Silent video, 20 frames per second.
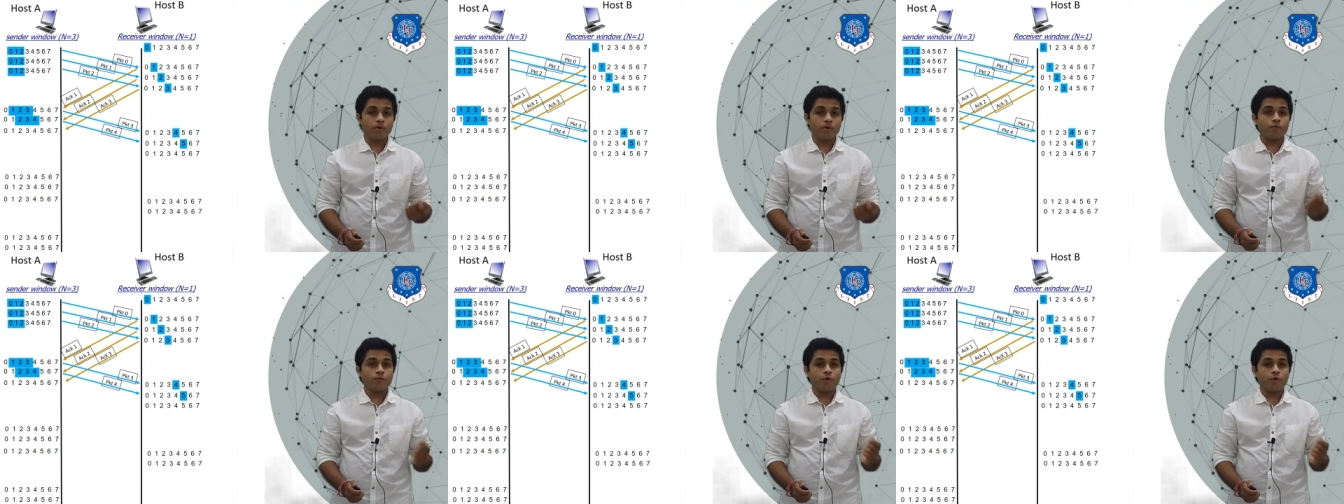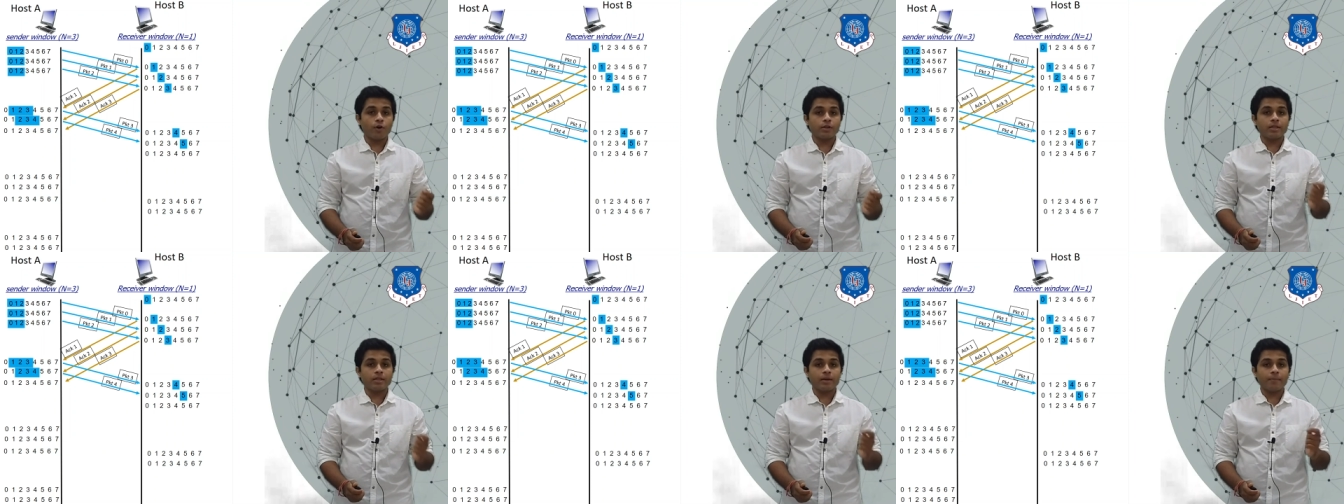
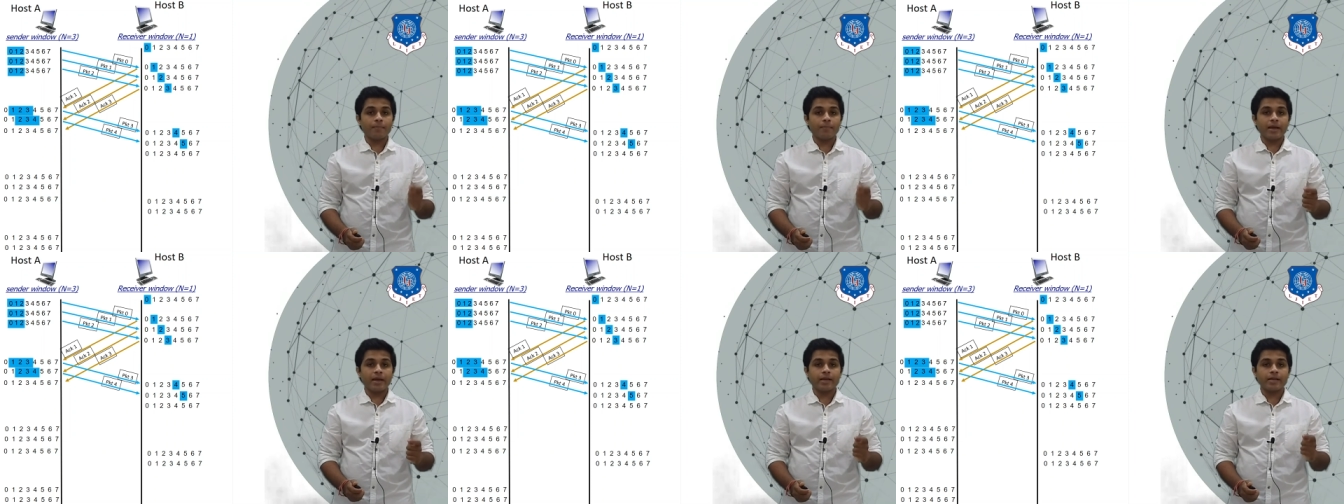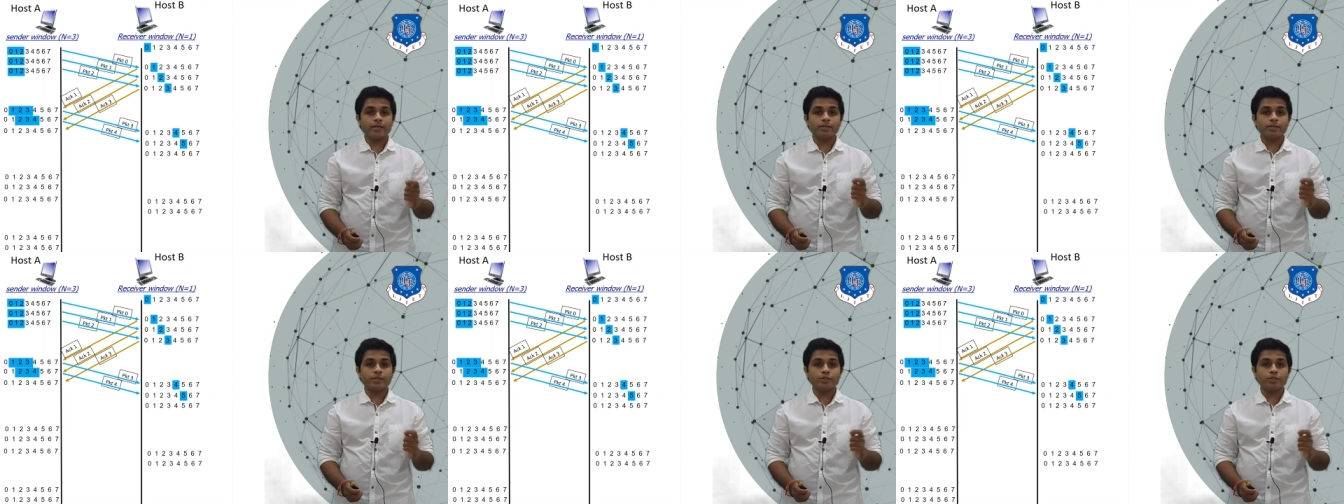for the
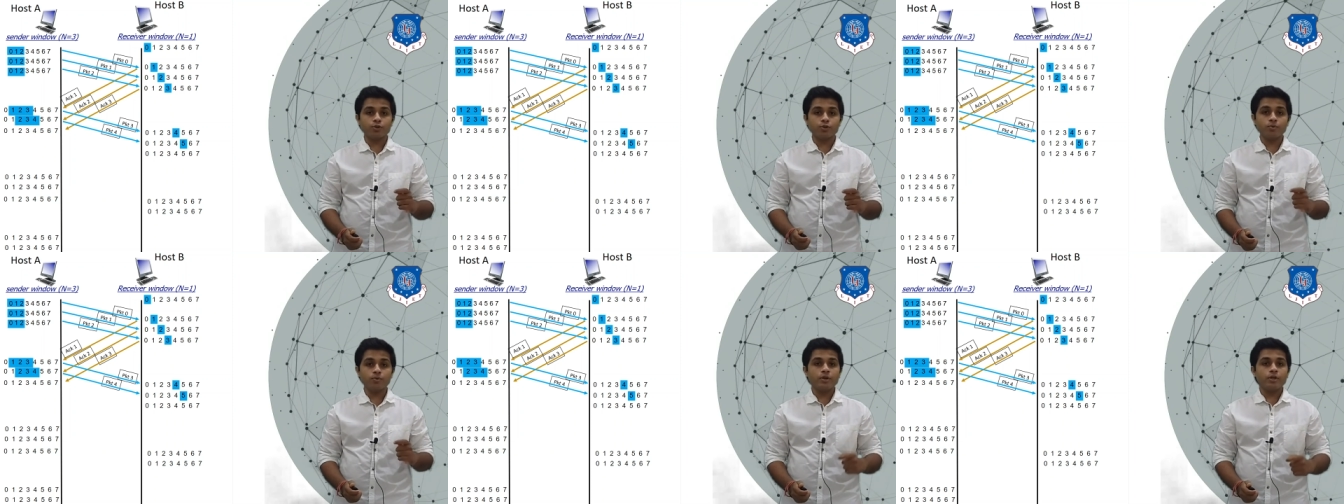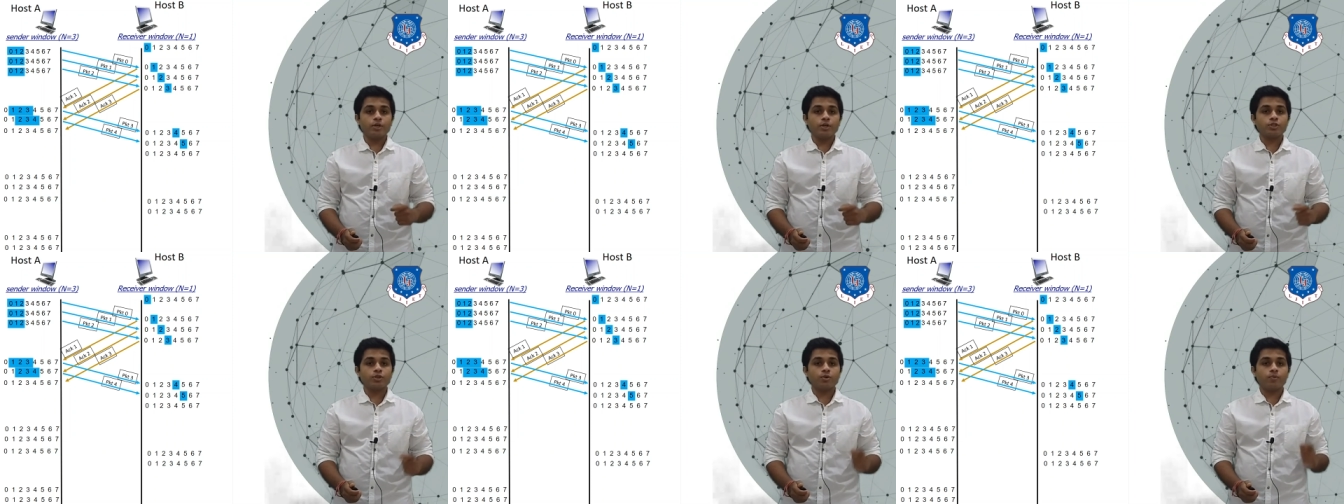packet 2
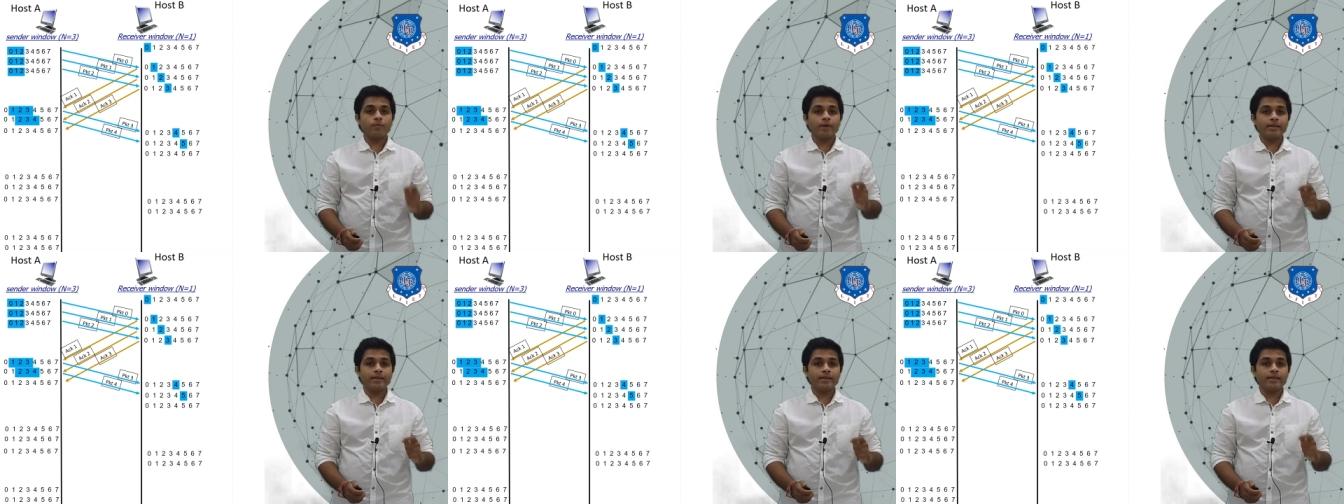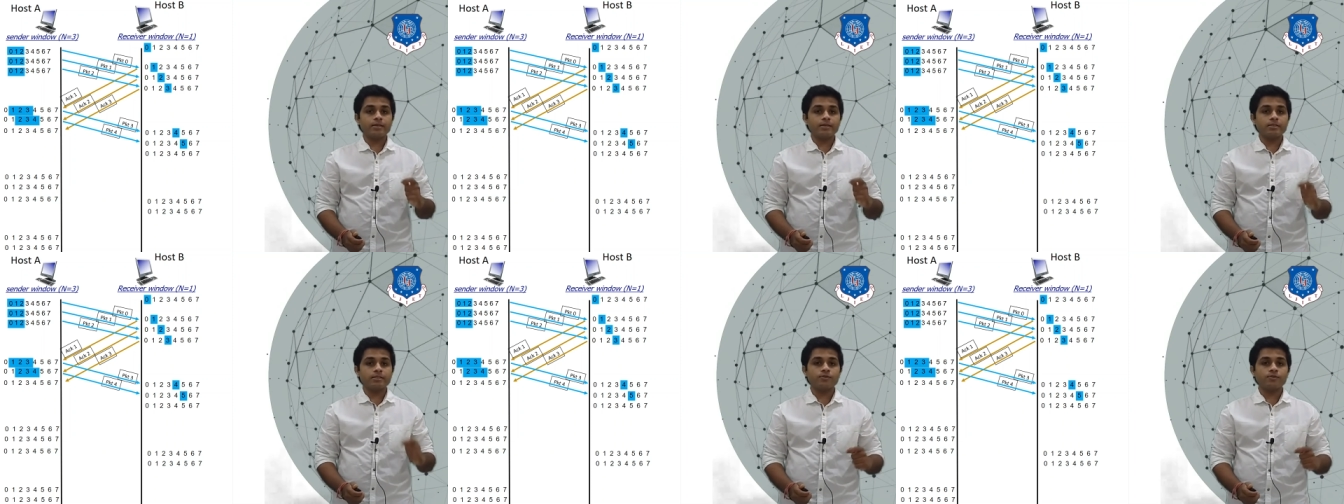so when
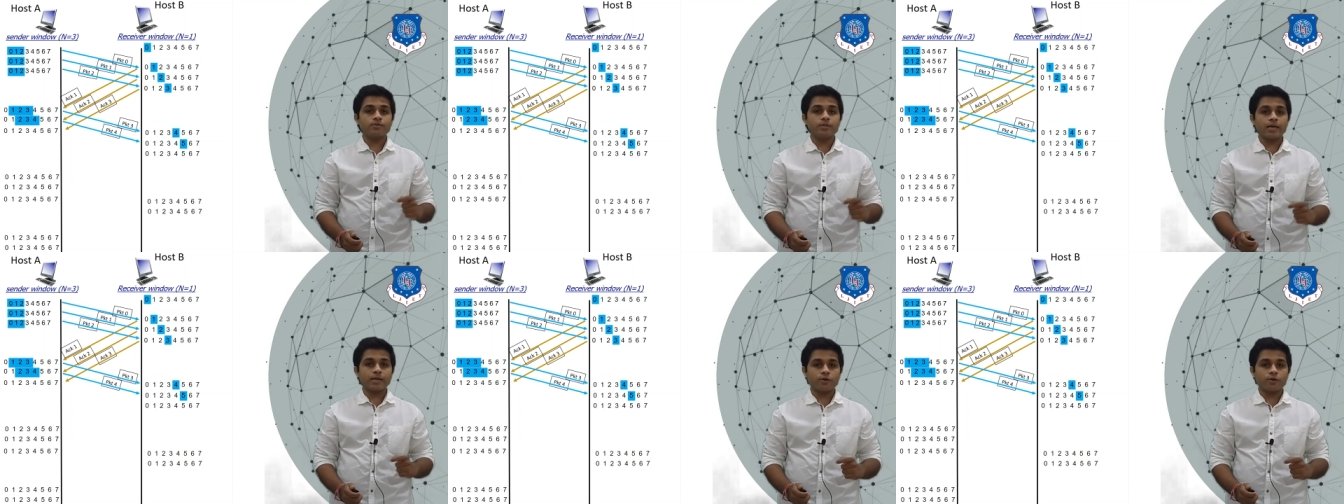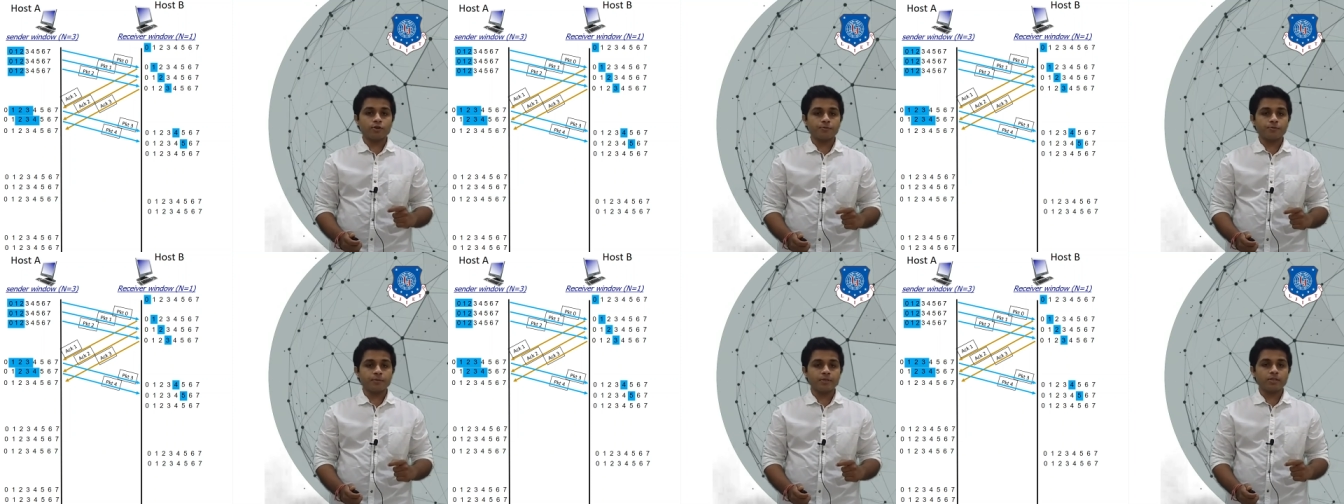it receives the
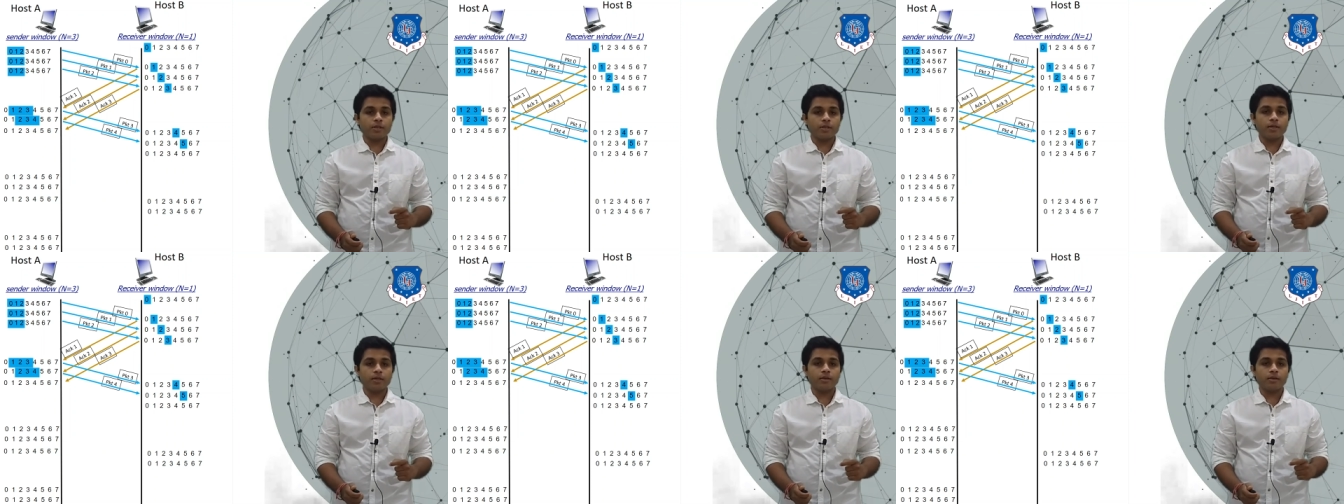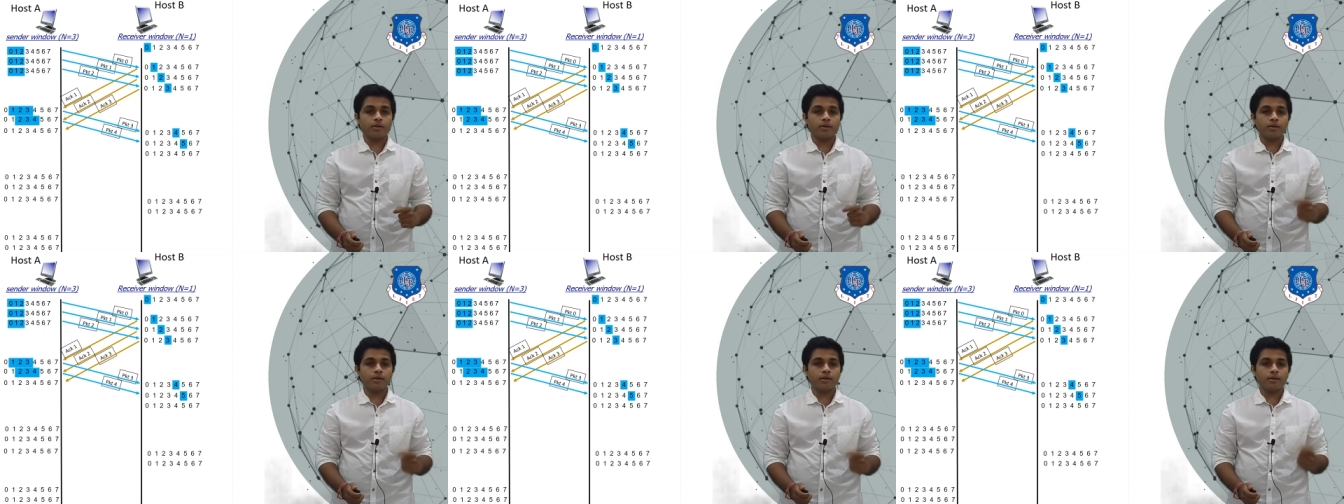acknowledgement 3,